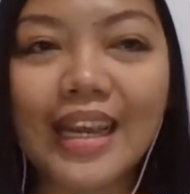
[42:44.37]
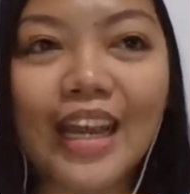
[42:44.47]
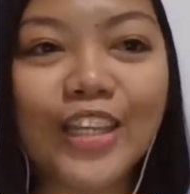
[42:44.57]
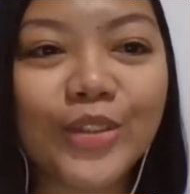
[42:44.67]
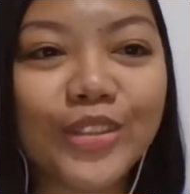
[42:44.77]

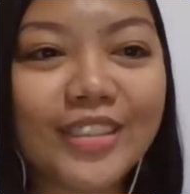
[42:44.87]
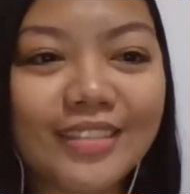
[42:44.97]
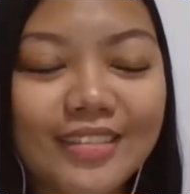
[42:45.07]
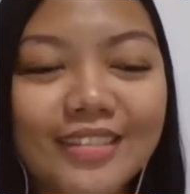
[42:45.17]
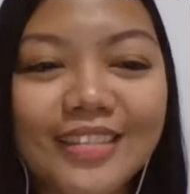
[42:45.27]

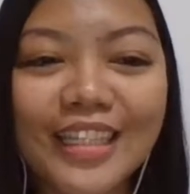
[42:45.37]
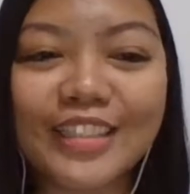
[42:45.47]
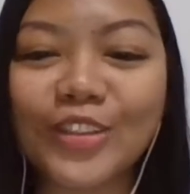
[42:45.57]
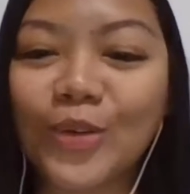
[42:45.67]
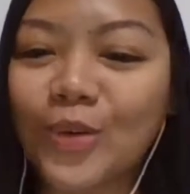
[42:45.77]
Ayun,
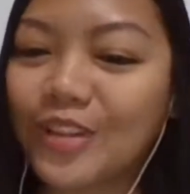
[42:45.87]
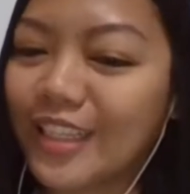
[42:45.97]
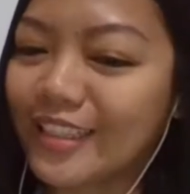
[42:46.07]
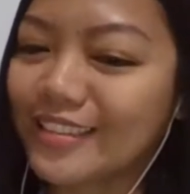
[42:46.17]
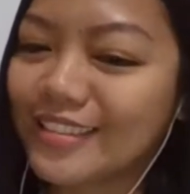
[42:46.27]
dito
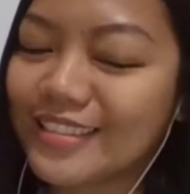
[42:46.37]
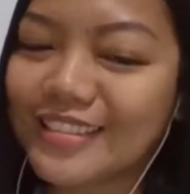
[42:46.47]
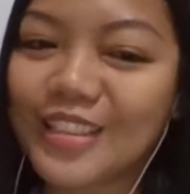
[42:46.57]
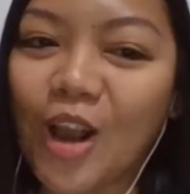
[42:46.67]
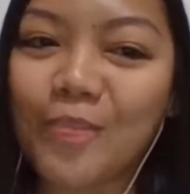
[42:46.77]
ulit.
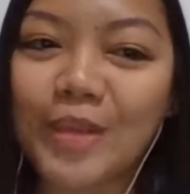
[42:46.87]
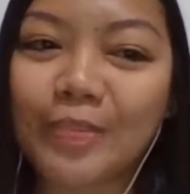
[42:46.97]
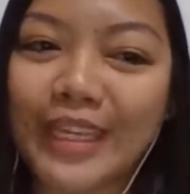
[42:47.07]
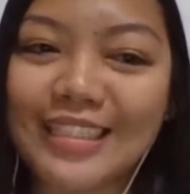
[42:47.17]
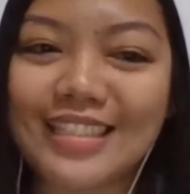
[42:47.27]

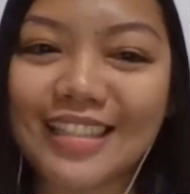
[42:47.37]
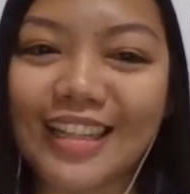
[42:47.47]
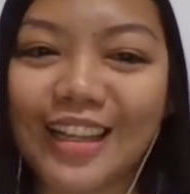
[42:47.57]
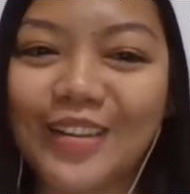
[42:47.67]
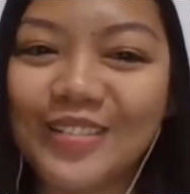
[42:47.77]
Copy-paste
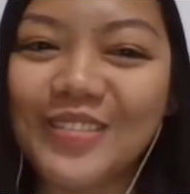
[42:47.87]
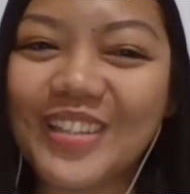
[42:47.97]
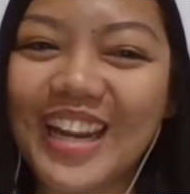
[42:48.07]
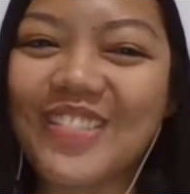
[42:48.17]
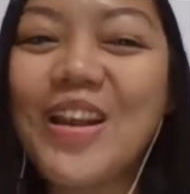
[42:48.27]
na lang.
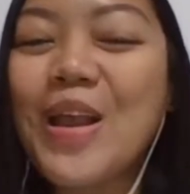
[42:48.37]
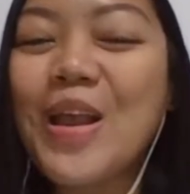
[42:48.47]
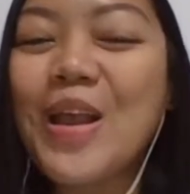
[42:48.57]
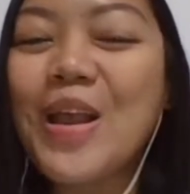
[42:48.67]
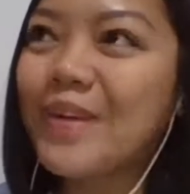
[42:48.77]

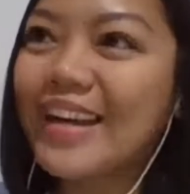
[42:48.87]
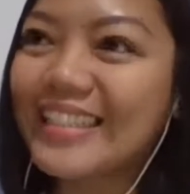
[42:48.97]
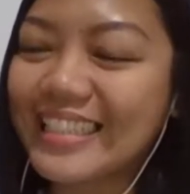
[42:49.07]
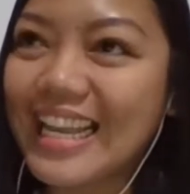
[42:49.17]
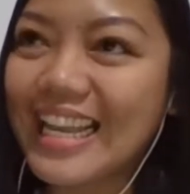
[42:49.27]

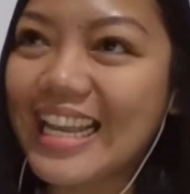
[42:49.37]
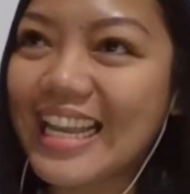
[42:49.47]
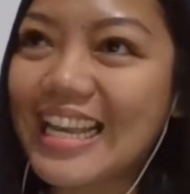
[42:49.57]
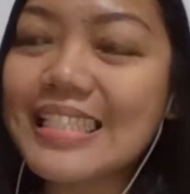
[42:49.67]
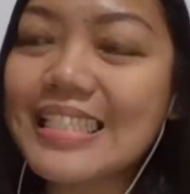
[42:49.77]
But yes,
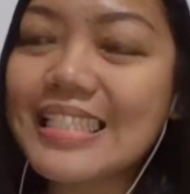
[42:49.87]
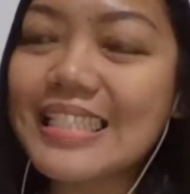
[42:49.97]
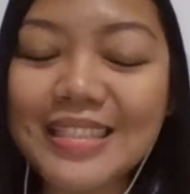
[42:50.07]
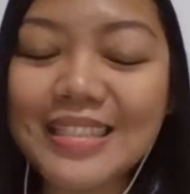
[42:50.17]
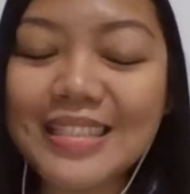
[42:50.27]

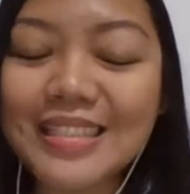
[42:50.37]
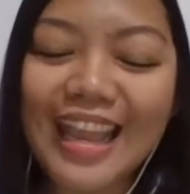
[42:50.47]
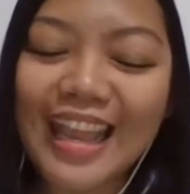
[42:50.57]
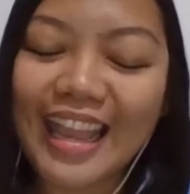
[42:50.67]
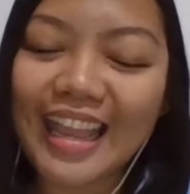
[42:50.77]
skills.
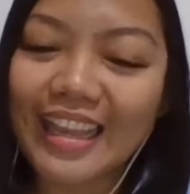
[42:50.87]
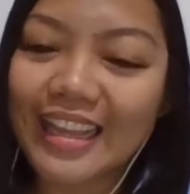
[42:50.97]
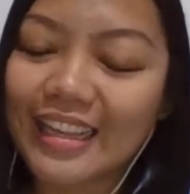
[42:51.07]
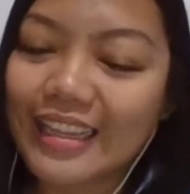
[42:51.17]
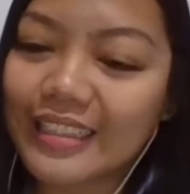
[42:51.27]

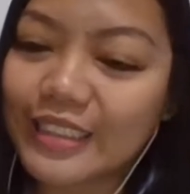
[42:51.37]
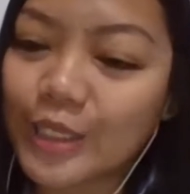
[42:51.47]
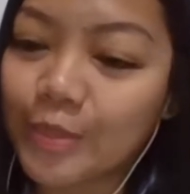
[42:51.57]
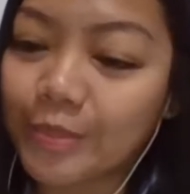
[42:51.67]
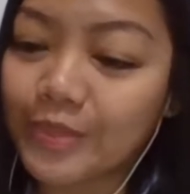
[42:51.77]
And
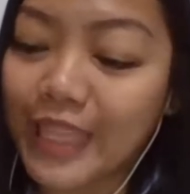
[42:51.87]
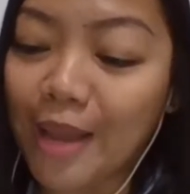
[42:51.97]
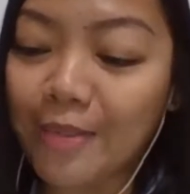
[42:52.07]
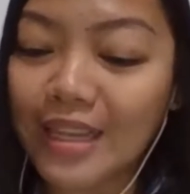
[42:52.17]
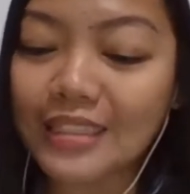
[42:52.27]

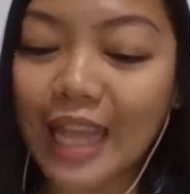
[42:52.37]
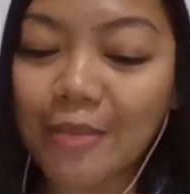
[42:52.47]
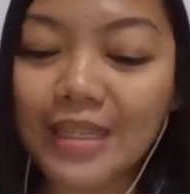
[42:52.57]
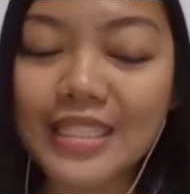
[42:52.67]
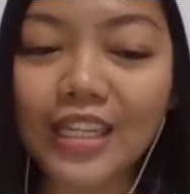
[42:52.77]

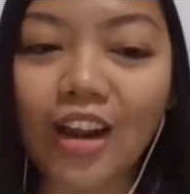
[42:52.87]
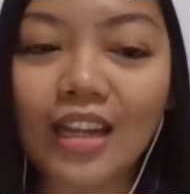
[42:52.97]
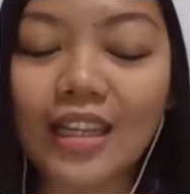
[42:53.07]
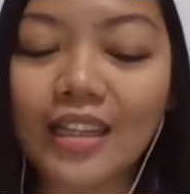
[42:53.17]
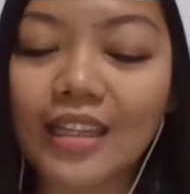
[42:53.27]
tama si
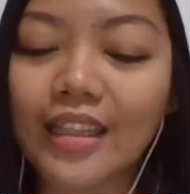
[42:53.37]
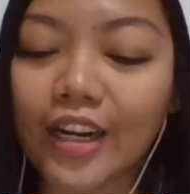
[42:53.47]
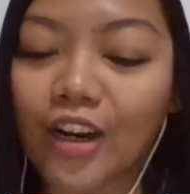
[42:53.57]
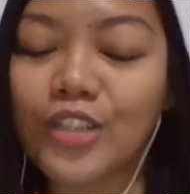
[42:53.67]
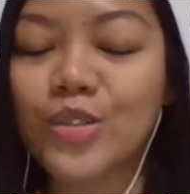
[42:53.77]
Carla that
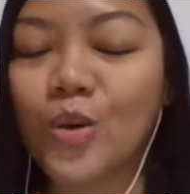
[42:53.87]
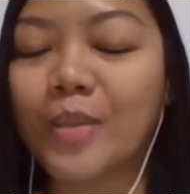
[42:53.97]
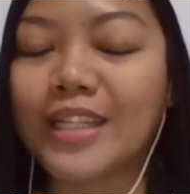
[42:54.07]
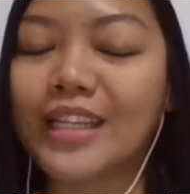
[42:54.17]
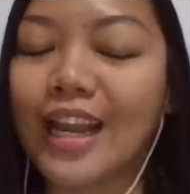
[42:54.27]
there are so
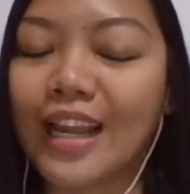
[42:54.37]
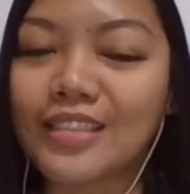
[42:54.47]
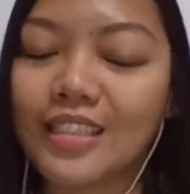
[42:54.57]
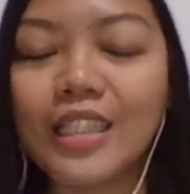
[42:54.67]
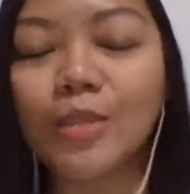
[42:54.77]
many
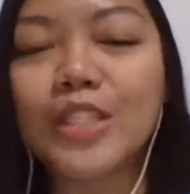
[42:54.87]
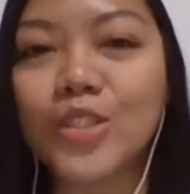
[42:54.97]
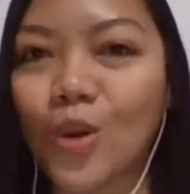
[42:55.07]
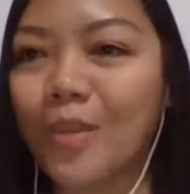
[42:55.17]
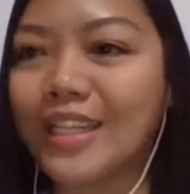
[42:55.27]
kinds, hindi naman
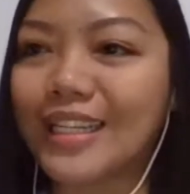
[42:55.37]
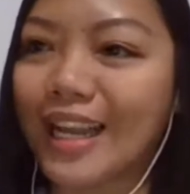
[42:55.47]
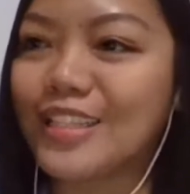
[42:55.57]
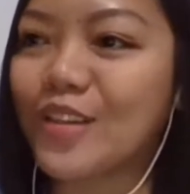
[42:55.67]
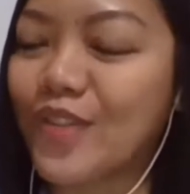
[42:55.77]
so many
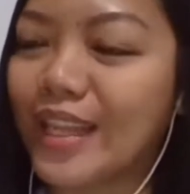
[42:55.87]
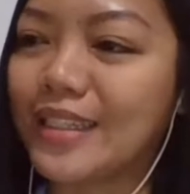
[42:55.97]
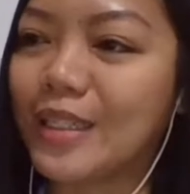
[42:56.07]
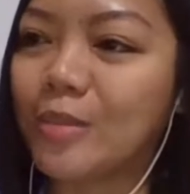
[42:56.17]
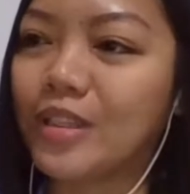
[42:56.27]
kinds of
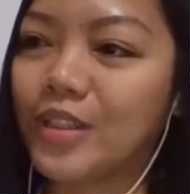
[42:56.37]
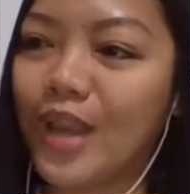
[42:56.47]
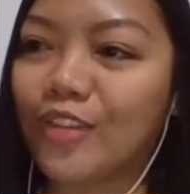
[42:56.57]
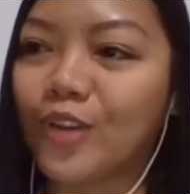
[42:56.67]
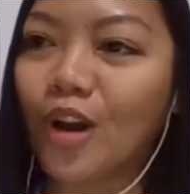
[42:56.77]
editing, but you
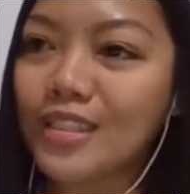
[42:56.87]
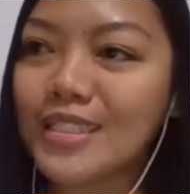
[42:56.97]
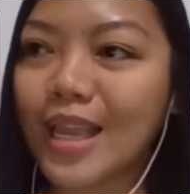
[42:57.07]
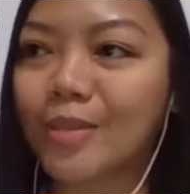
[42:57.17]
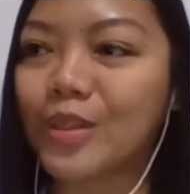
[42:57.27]
have
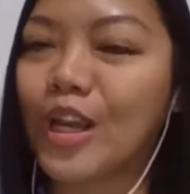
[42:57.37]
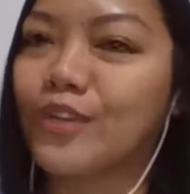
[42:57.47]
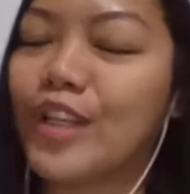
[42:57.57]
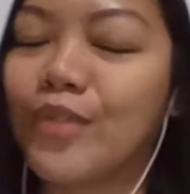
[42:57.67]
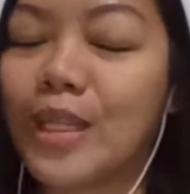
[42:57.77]
concept, you
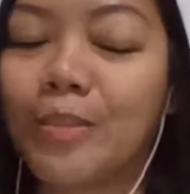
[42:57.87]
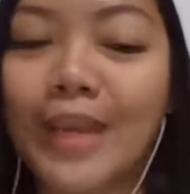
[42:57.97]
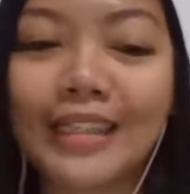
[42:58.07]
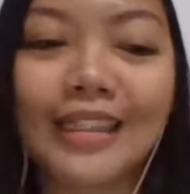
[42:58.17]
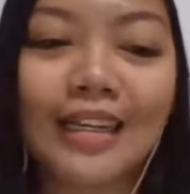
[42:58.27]
have
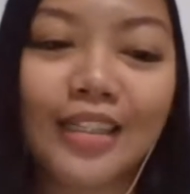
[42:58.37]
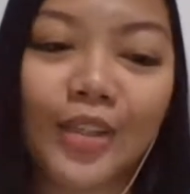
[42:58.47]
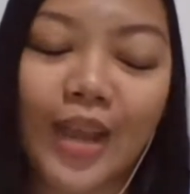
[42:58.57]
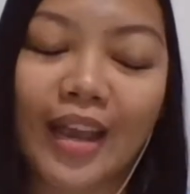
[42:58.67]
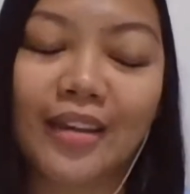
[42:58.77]
developmental,
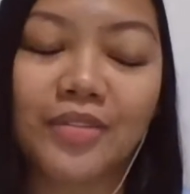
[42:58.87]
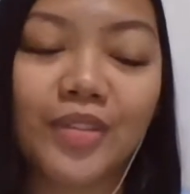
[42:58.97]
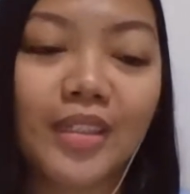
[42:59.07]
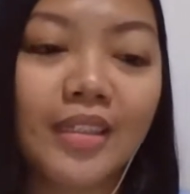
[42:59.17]
you have